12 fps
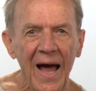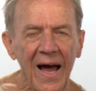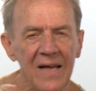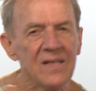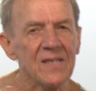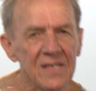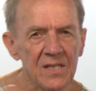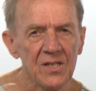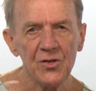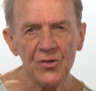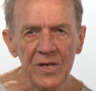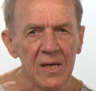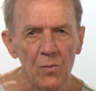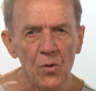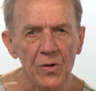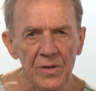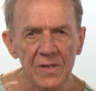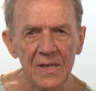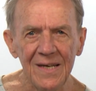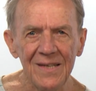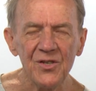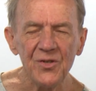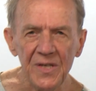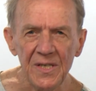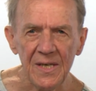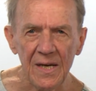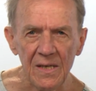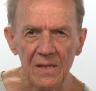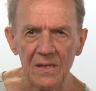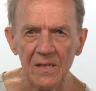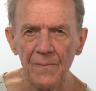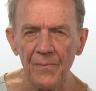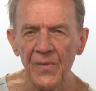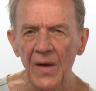and the 6 tricky words in 3 seconds.